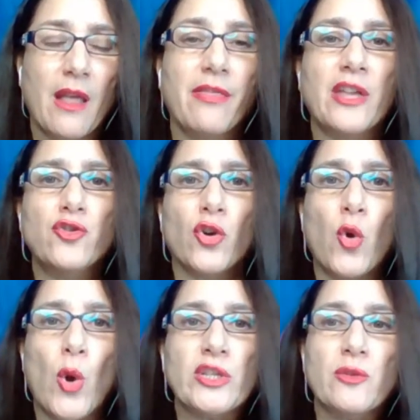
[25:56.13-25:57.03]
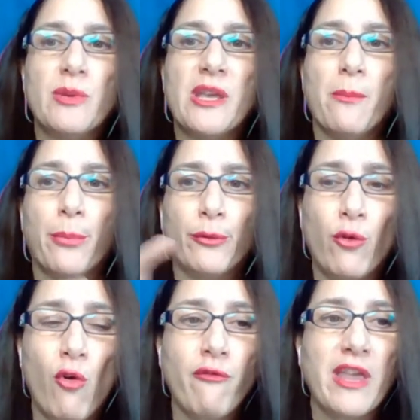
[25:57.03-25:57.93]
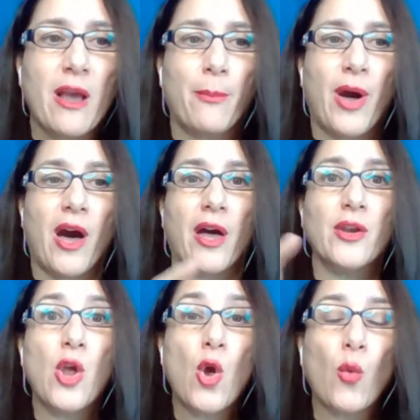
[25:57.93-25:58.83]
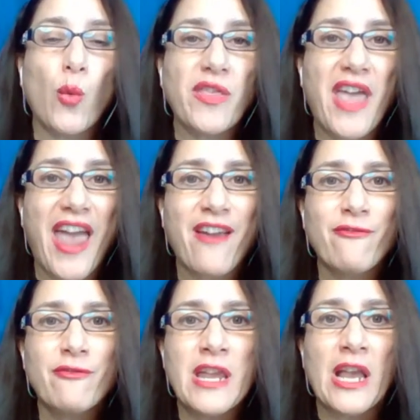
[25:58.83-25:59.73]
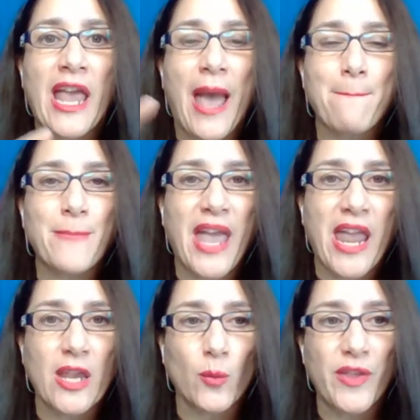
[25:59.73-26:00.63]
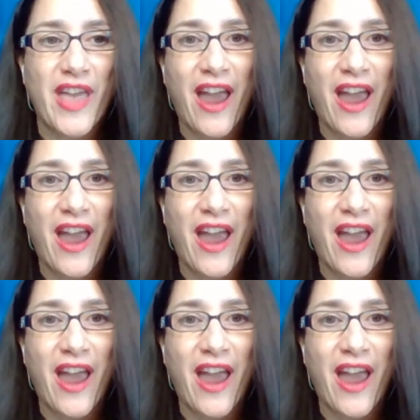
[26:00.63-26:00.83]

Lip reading: that you're going to be improving upon with every campaign, with